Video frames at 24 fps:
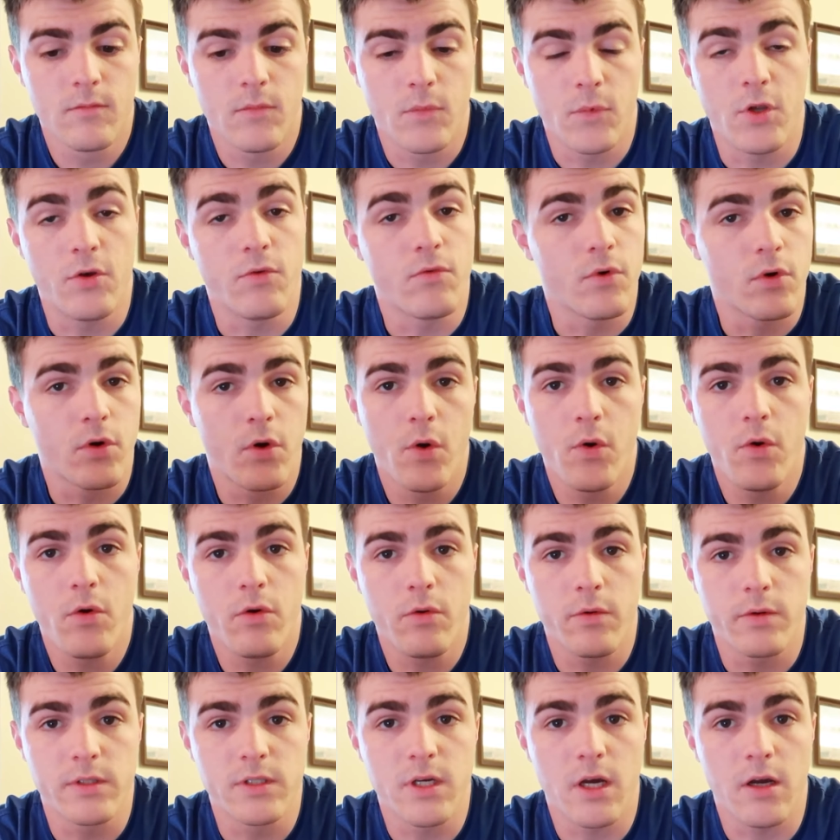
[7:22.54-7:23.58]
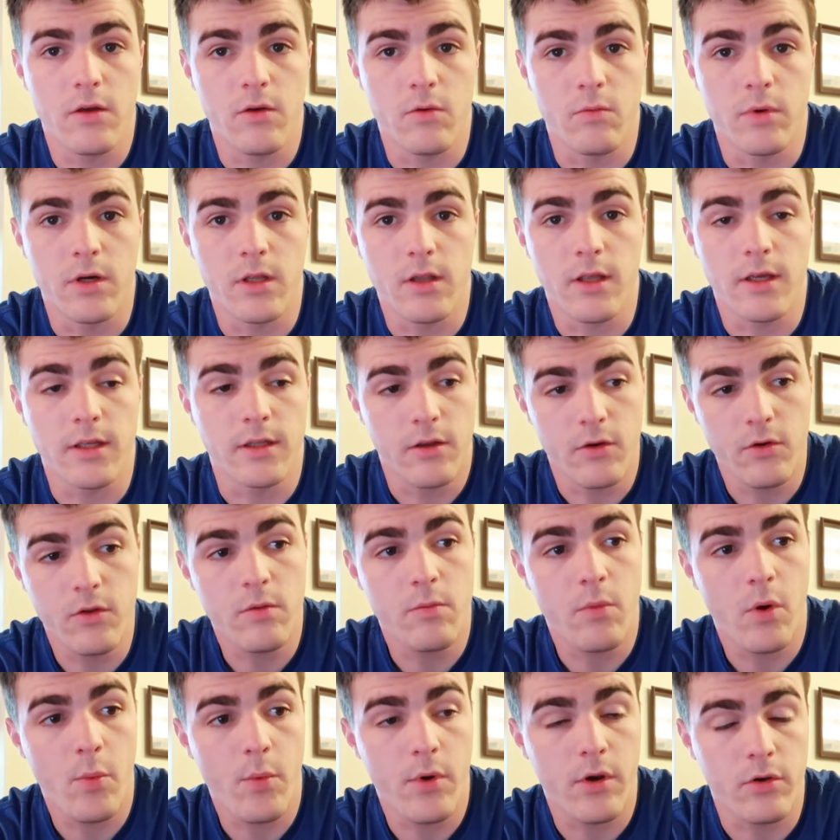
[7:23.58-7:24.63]
your recruiter will tell you about, like, during the
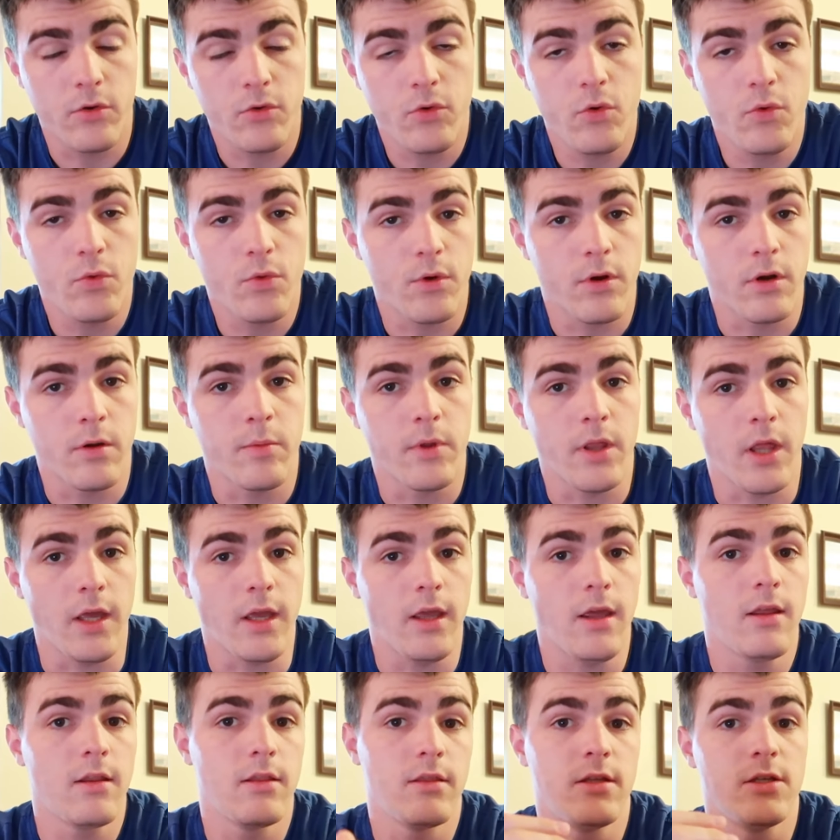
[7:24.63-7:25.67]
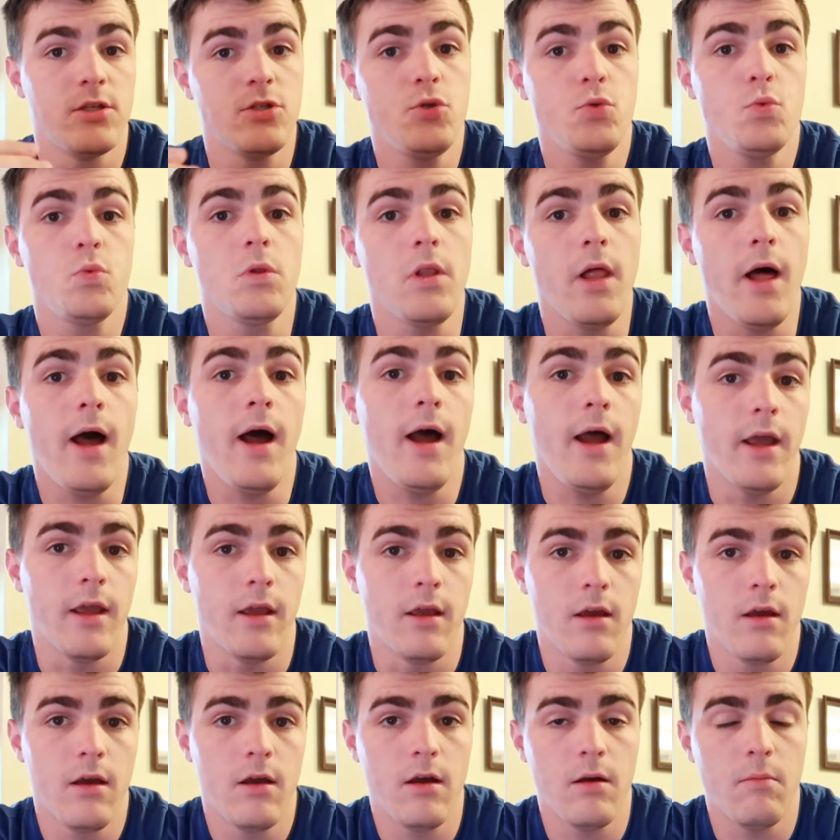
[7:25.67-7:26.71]
moment of truth, they're gonna be like, did you lie
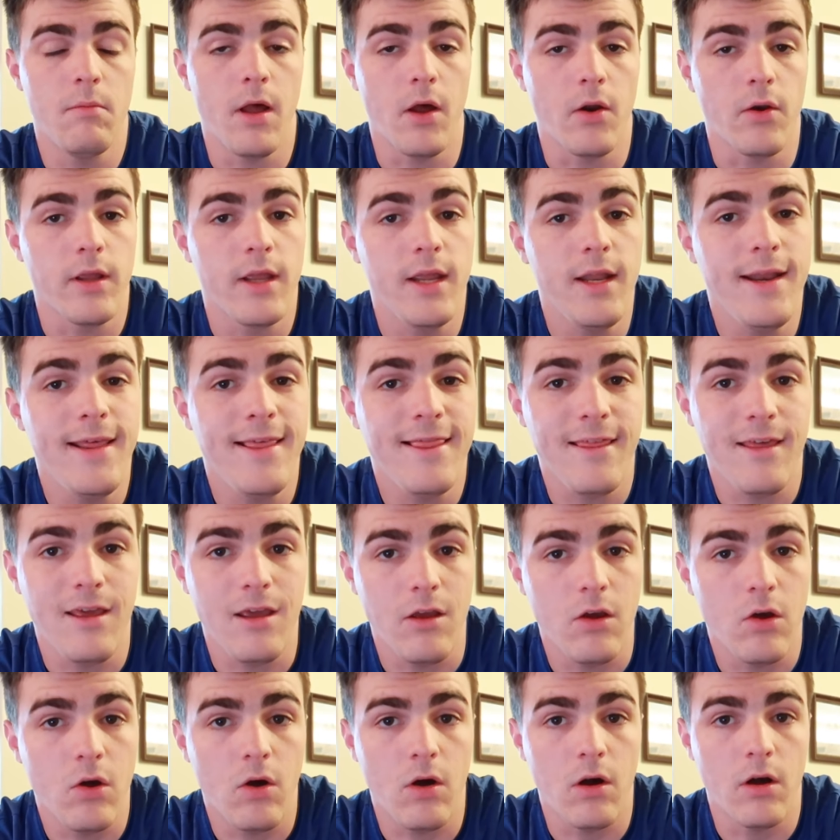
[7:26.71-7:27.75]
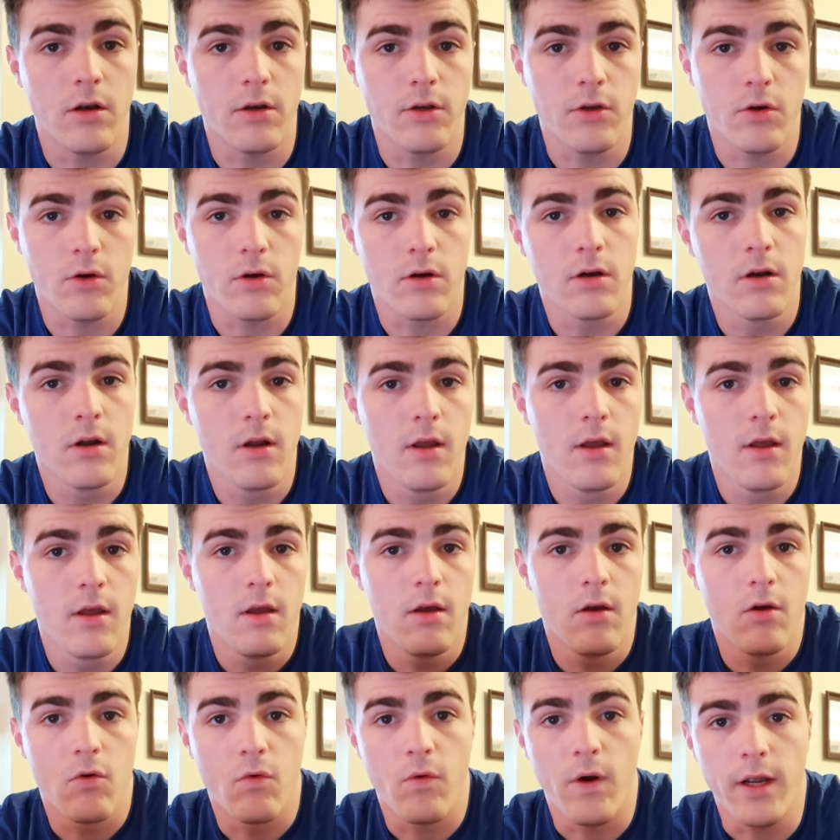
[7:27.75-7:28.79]
about anything on your
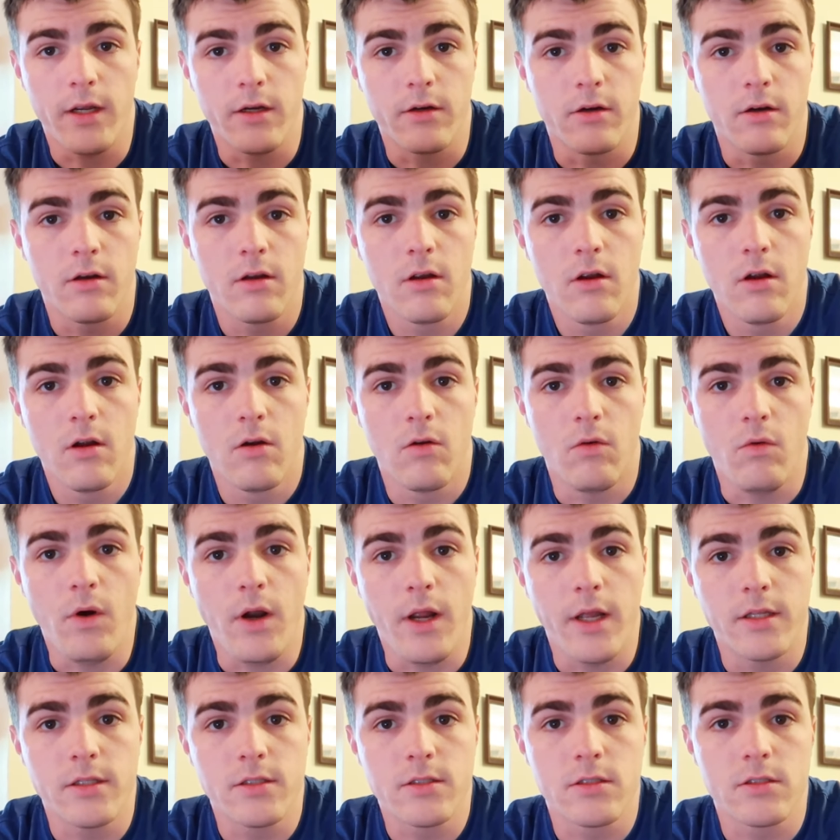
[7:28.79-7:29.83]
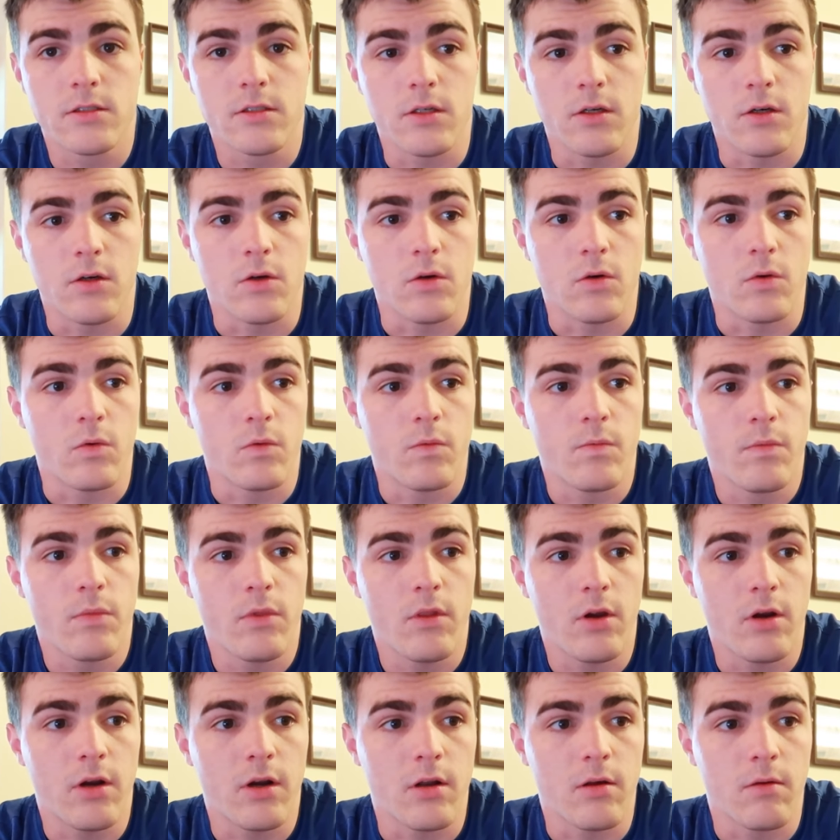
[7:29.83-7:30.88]
record, right? So
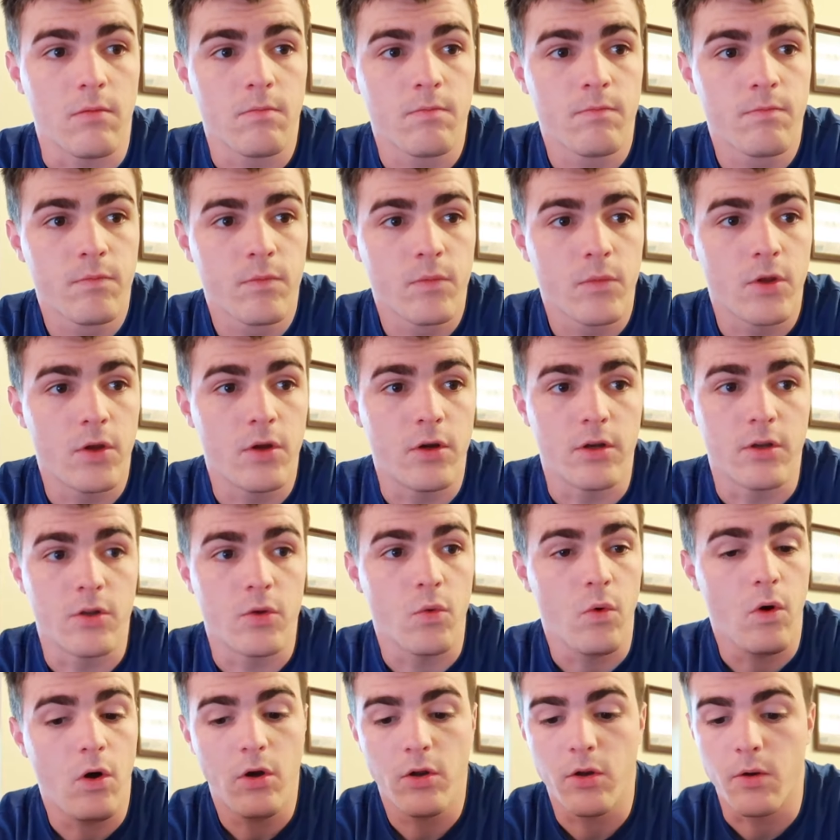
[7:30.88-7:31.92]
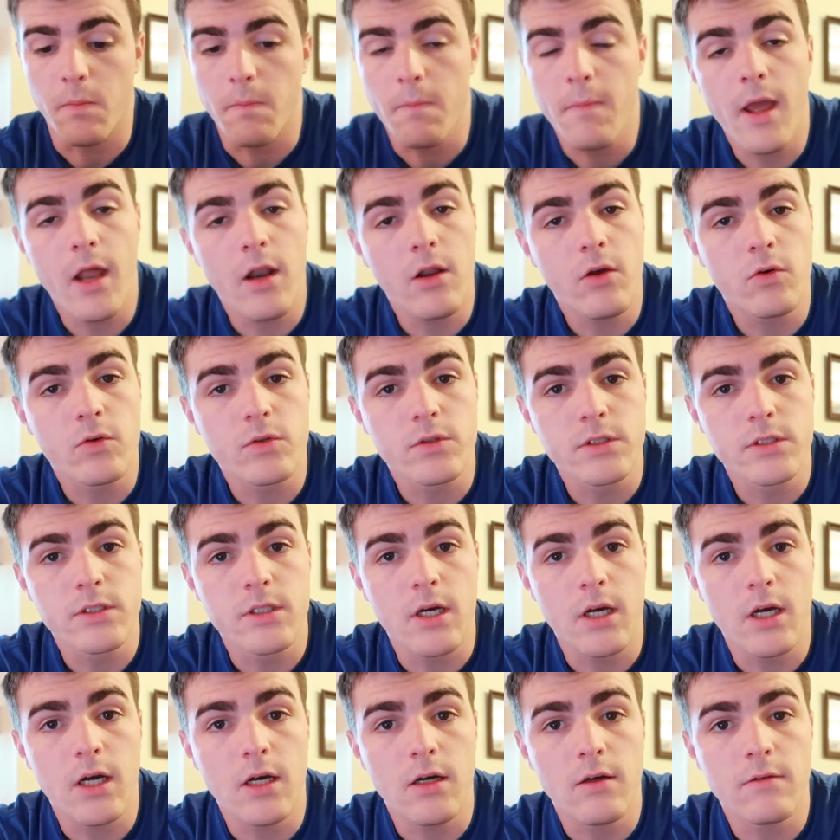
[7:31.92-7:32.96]
you're gonna do all your medical
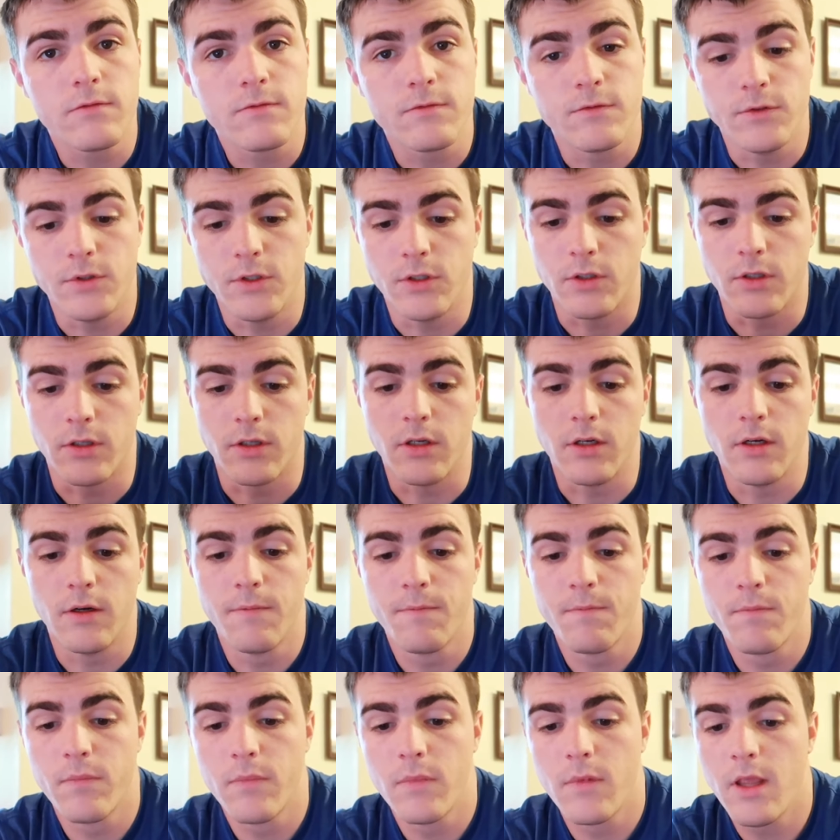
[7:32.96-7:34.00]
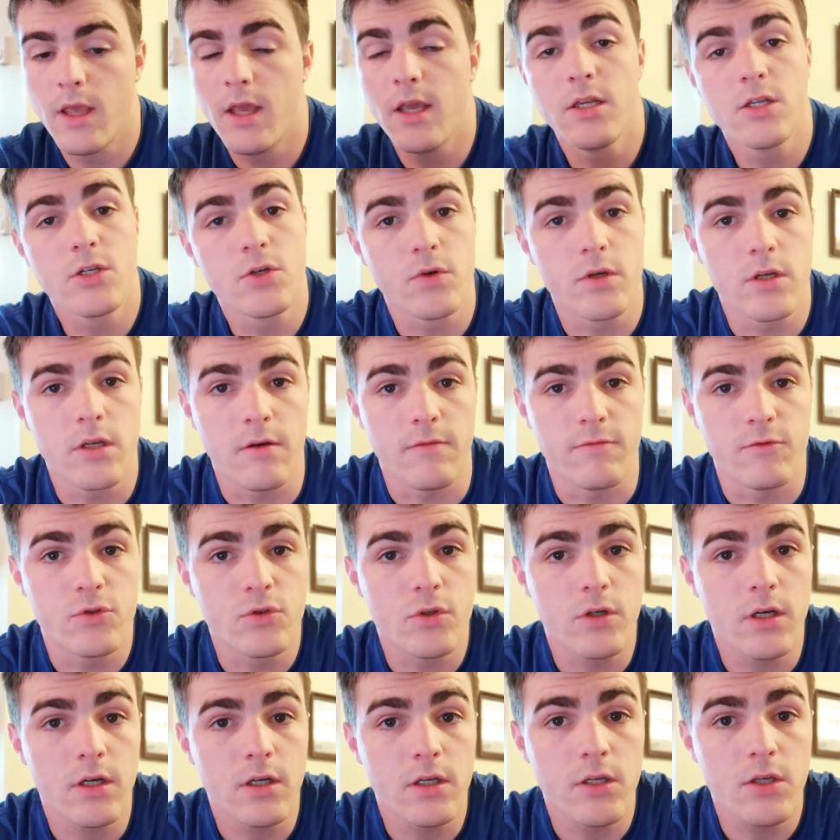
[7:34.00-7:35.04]
stuff, your history of
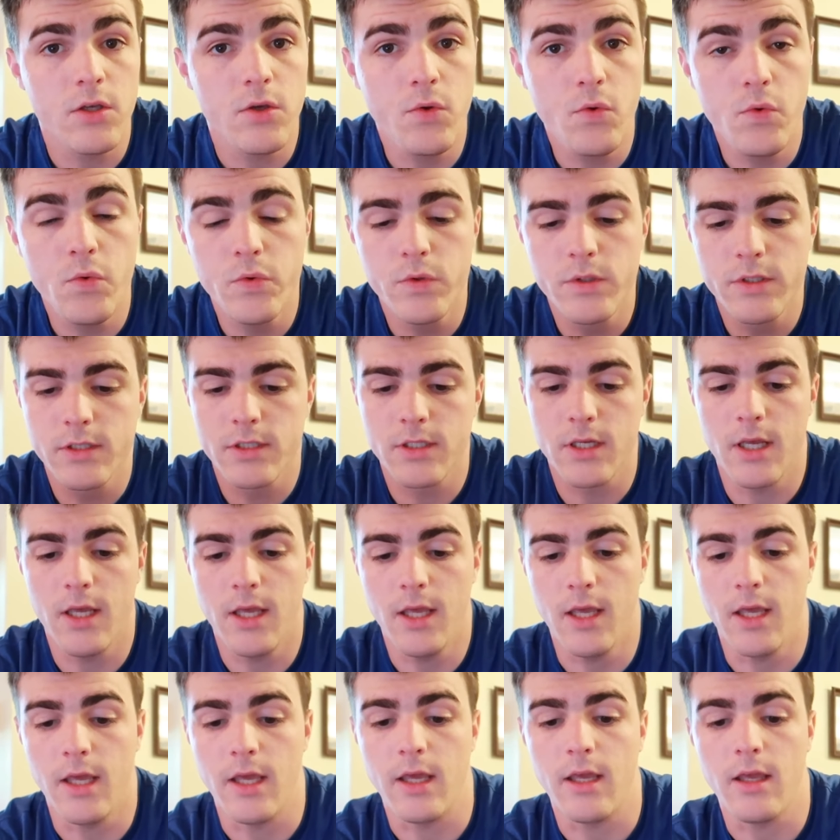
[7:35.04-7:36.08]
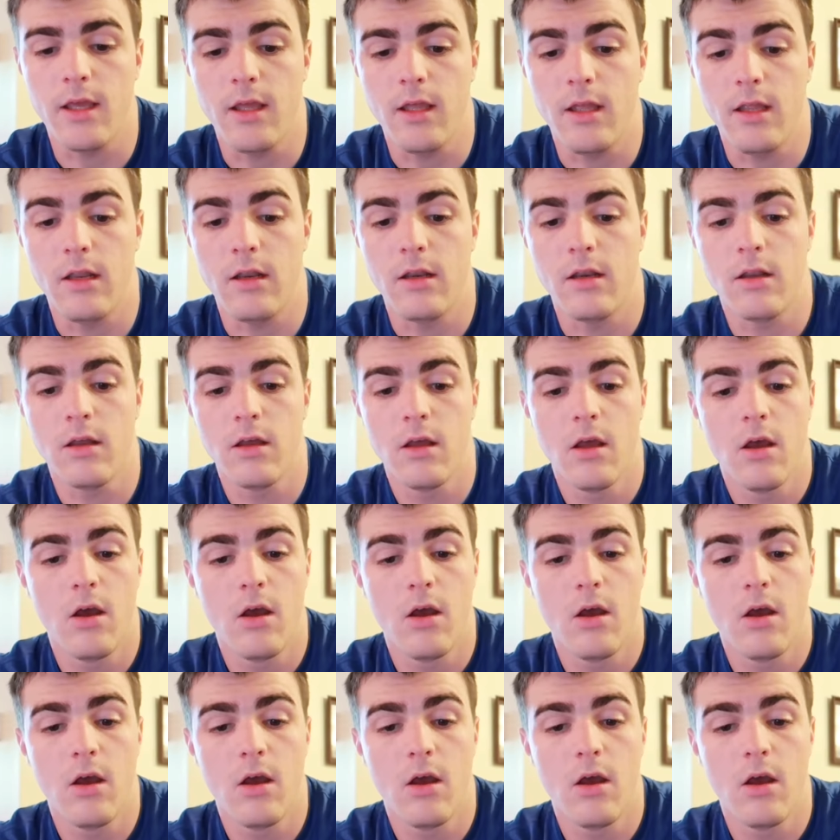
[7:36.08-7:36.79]
drug use, and